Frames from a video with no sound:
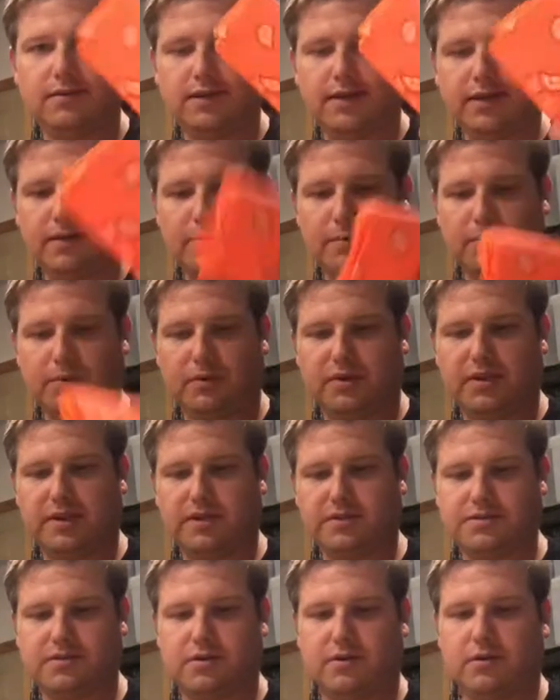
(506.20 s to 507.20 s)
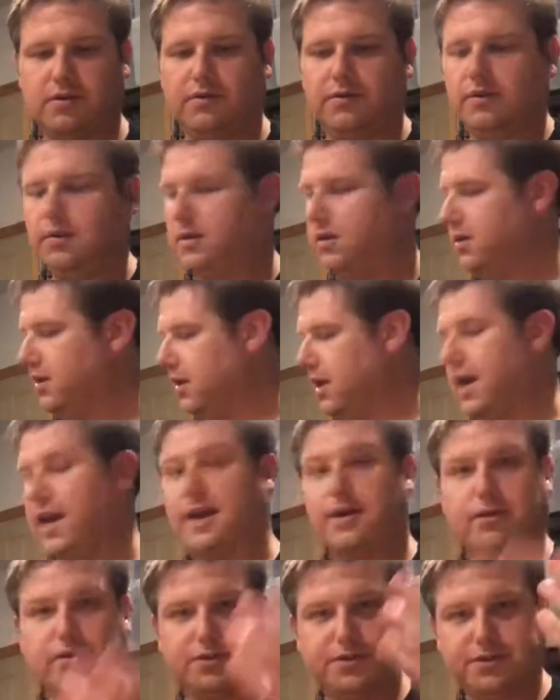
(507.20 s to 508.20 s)
can't remember what that's called.
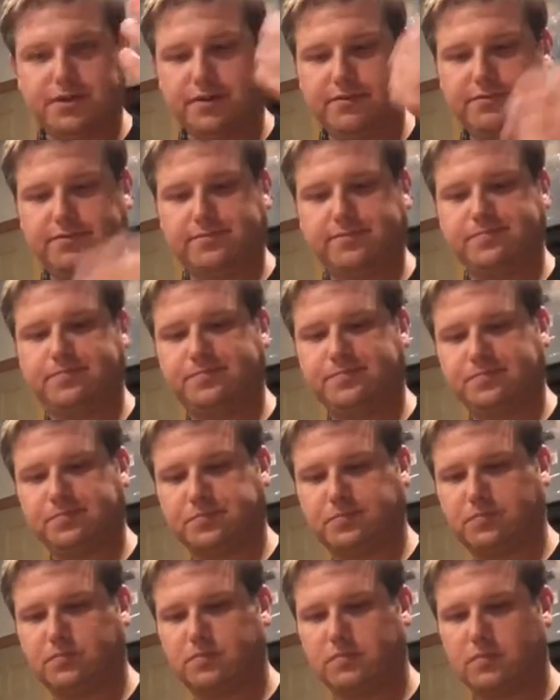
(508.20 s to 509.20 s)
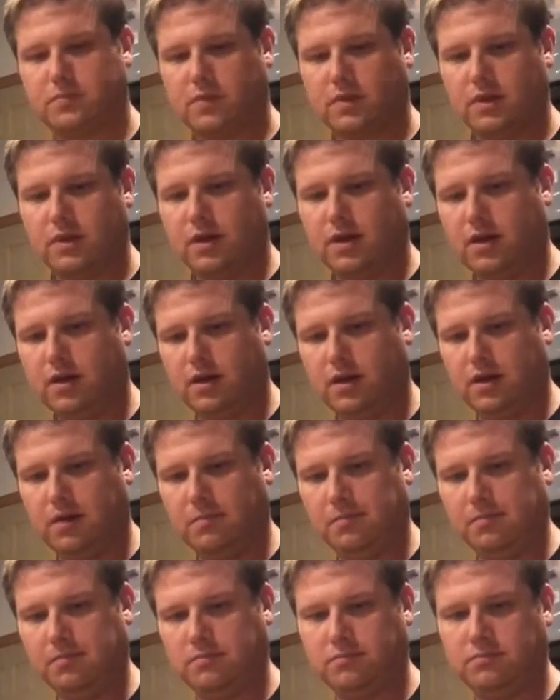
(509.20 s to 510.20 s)
Handkerchief.
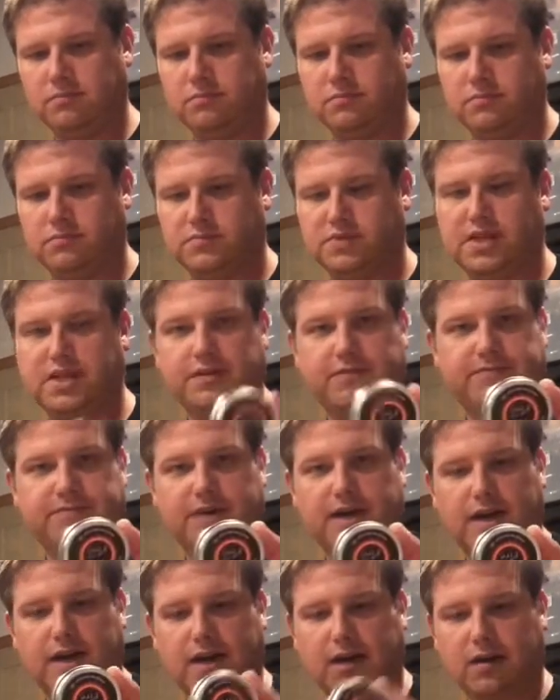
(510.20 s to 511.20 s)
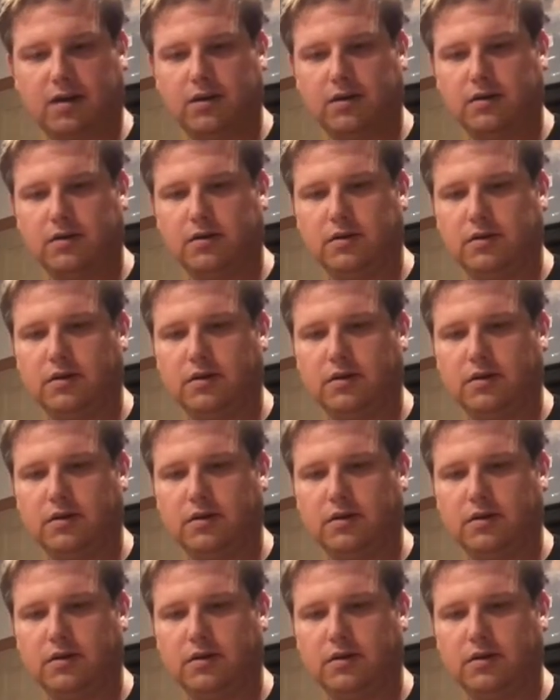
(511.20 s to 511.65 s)
Tin of fire.